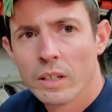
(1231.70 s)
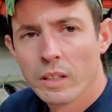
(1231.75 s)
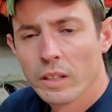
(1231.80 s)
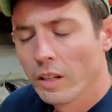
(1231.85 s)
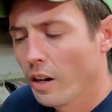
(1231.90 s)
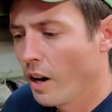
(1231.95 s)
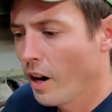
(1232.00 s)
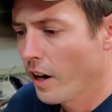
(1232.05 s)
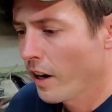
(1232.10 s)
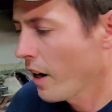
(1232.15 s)

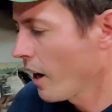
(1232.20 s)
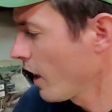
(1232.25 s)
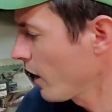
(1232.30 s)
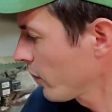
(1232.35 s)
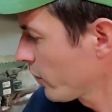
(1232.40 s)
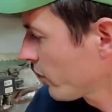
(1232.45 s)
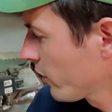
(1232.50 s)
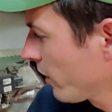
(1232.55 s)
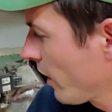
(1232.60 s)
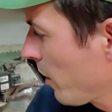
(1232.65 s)
Alright
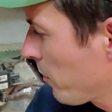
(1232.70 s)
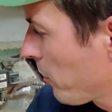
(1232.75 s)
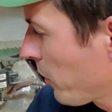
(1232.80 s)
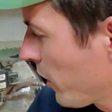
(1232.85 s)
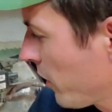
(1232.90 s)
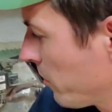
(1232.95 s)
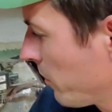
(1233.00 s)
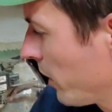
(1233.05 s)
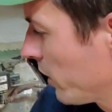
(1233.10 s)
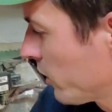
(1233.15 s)
guys, so that
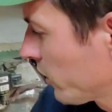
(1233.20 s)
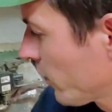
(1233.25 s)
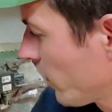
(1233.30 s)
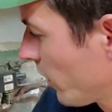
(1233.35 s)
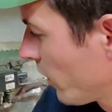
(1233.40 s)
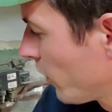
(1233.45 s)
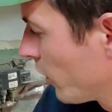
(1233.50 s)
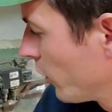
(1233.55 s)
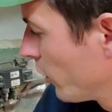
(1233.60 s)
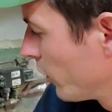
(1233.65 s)
pretty much
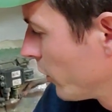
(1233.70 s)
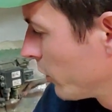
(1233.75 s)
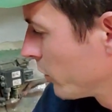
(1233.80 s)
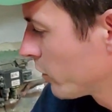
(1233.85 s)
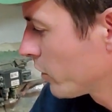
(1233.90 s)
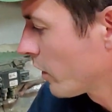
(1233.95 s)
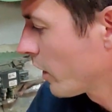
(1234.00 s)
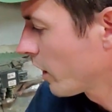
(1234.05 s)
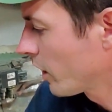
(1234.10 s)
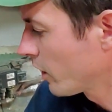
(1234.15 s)

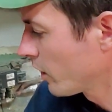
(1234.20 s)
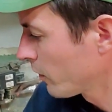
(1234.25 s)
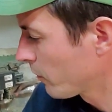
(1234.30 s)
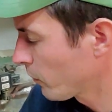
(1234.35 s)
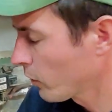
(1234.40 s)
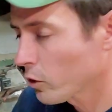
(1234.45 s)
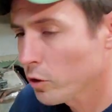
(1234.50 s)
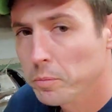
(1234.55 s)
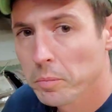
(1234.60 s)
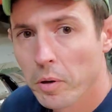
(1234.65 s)
concludes uh, the
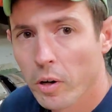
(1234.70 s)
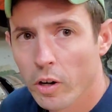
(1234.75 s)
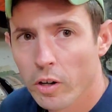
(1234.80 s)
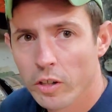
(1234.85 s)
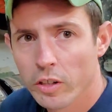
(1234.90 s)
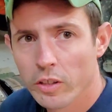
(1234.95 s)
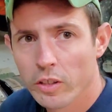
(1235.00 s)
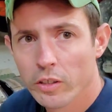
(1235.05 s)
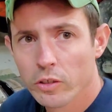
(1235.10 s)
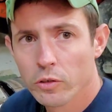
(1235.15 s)
first part
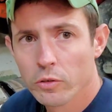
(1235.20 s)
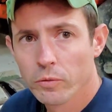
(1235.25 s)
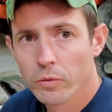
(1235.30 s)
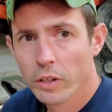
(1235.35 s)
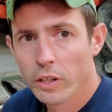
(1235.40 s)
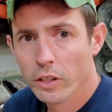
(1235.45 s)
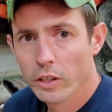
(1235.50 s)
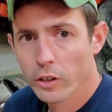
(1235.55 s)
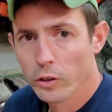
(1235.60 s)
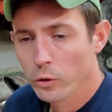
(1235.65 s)
of this
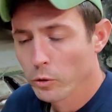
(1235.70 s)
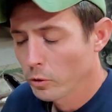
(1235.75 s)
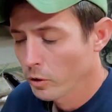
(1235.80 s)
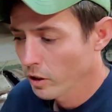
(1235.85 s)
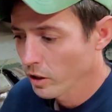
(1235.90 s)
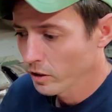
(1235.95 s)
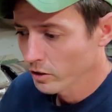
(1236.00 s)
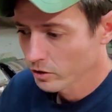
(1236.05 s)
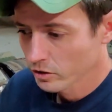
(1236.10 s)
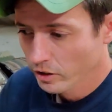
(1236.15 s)
video
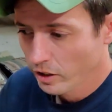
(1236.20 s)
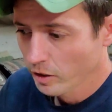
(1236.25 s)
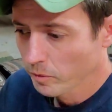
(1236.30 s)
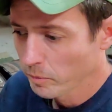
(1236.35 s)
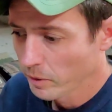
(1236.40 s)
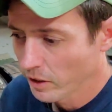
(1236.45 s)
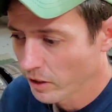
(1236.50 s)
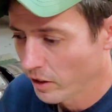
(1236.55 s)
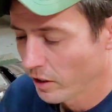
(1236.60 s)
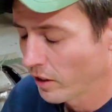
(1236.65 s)
uh,
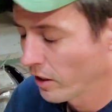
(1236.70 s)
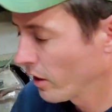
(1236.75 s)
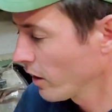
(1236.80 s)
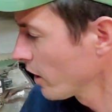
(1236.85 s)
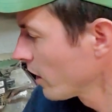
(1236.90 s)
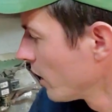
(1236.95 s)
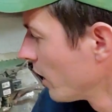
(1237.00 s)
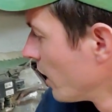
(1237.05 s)
segment here.